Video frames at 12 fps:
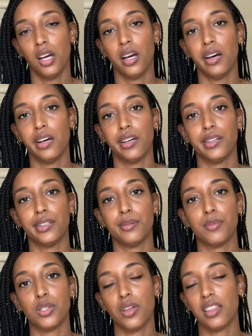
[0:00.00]
um,
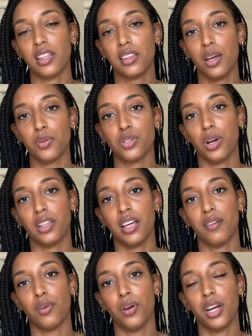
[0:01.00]
so i think that was great they
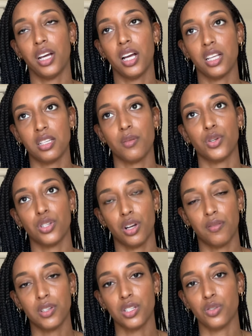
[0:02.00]
have great customer
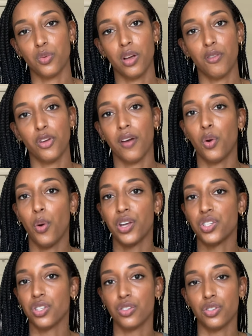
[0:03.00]
service as well if you have
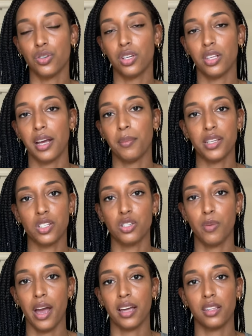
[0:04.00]
questions you can like message
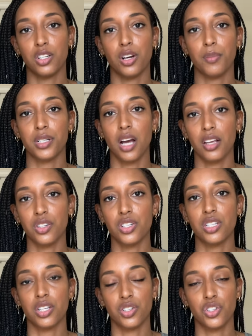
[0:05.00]
back the
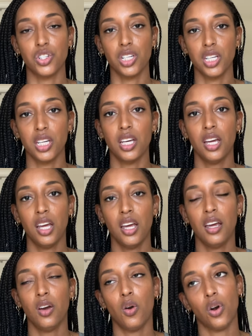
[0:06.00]
dermatologist and she
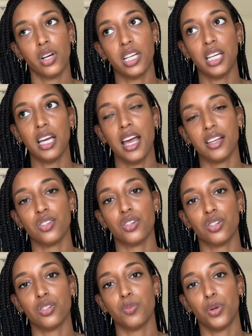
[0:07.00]
or he
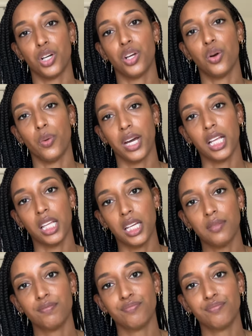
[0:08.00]
answers pretty quickly